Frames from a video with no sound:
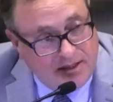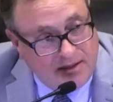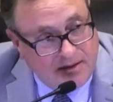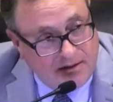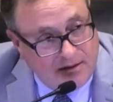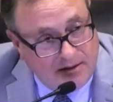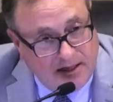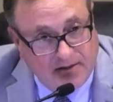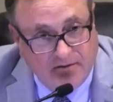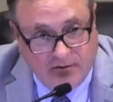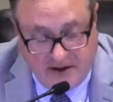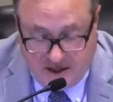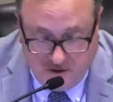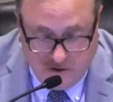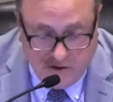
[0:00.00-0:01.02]
that's
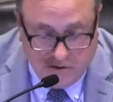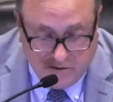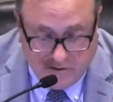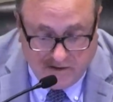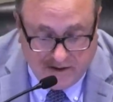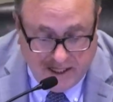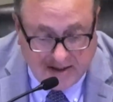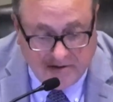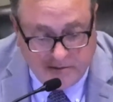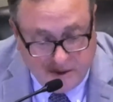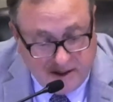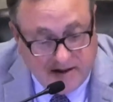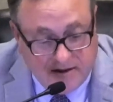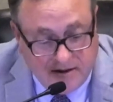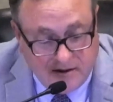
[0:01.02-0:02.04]

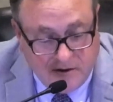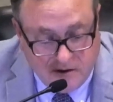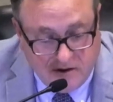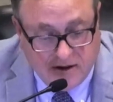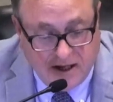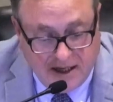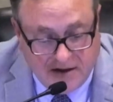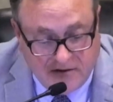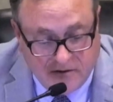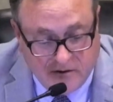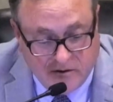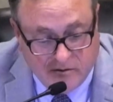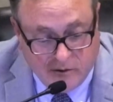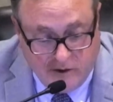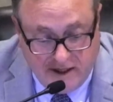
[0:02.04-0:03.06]
being utilized for
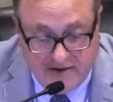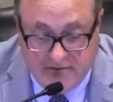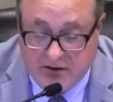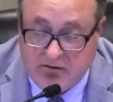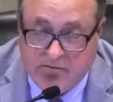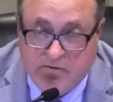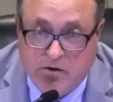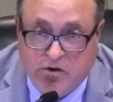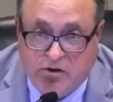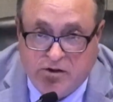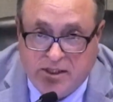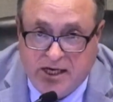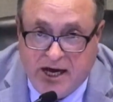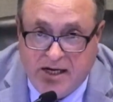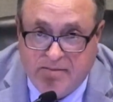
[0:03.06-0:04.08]
Buena Vista Virtual
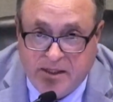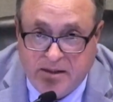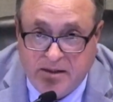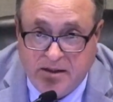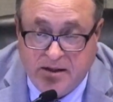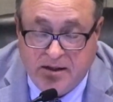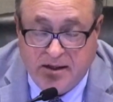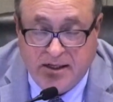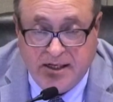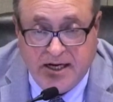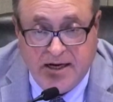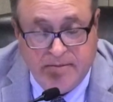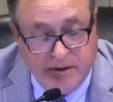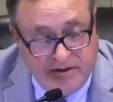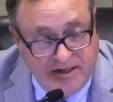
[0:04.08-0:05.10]
Academy and
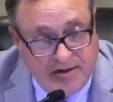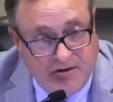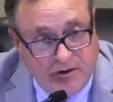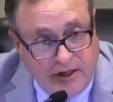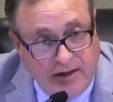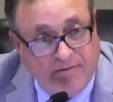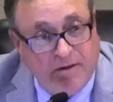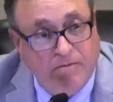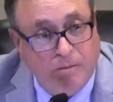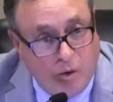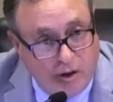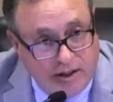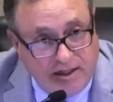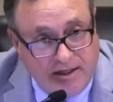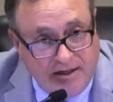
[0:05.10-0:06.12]
potentially having more
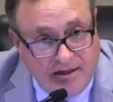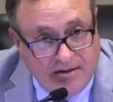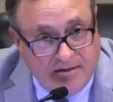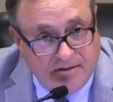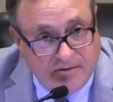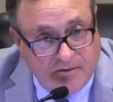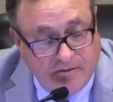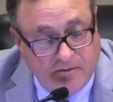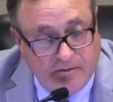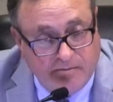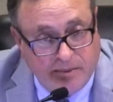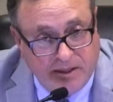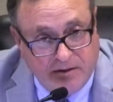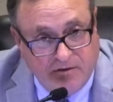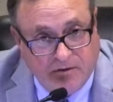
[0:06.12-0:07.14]
kids
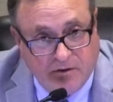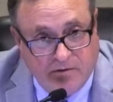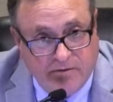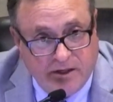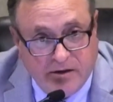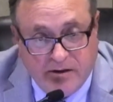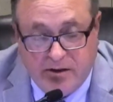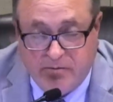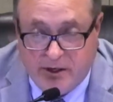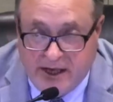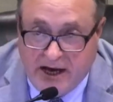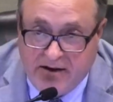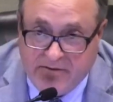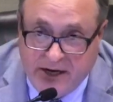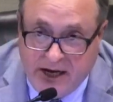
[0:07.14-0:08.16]
being served there than we
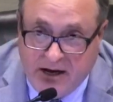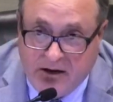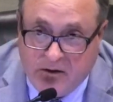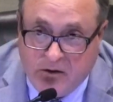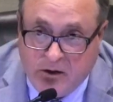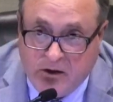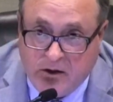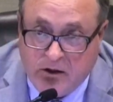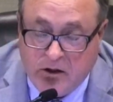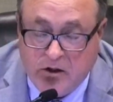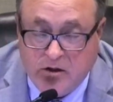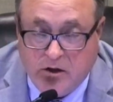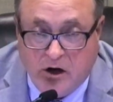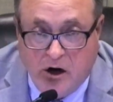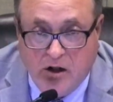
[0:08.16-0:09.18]
have now,
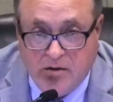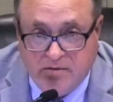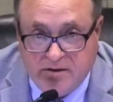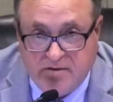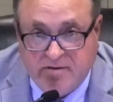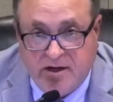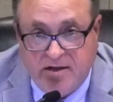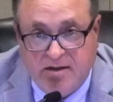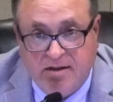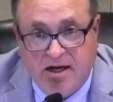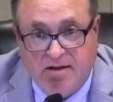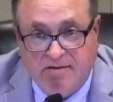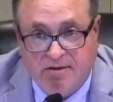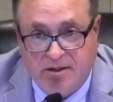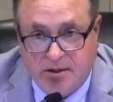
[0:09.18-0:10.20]
all of a sudden that's
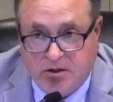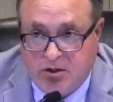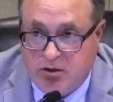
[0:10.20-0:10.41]
an issue.